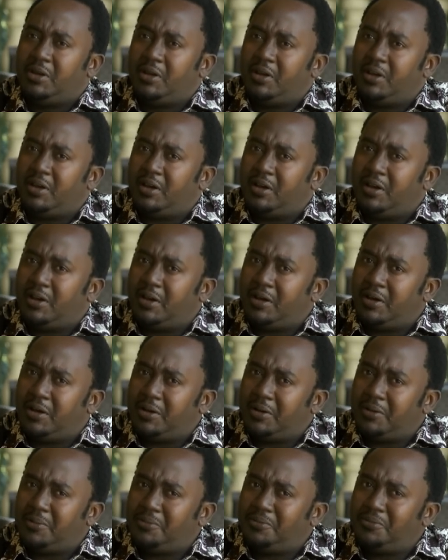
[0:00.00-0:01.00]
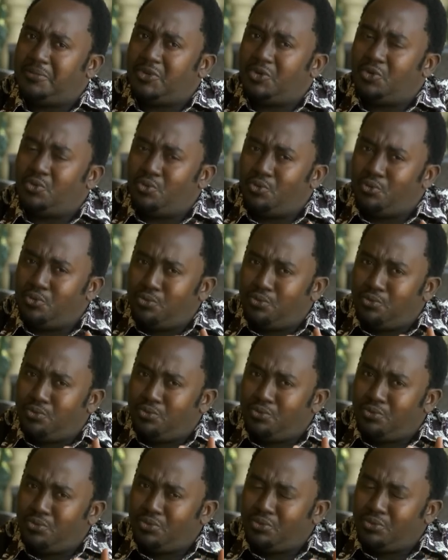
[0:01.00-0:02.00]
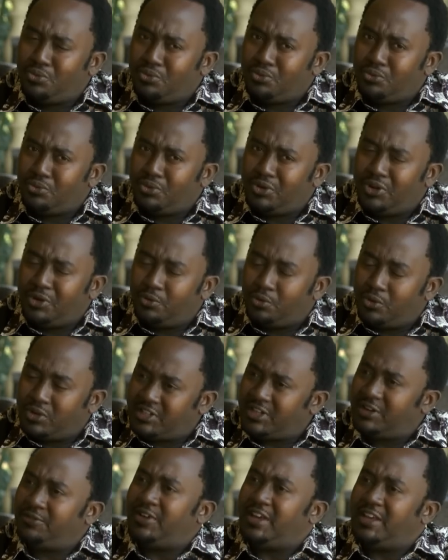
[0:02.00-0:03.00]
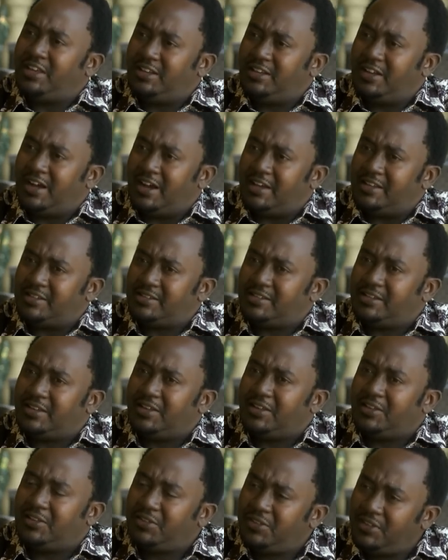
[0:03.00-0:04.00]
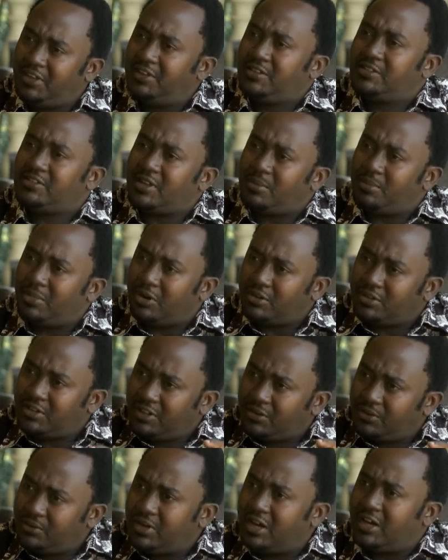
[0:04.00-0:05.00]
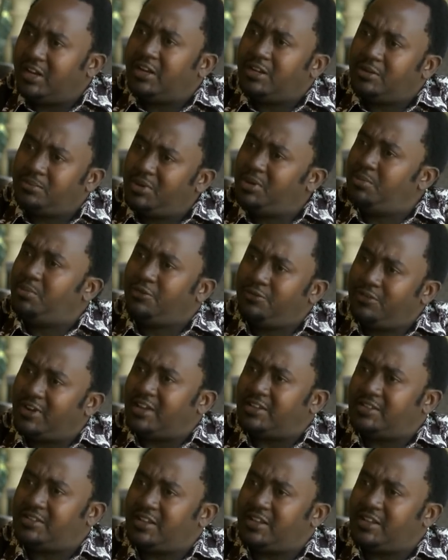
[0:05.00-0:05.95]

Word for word: uh, in whatever he does, thinks about the Ugandan people first.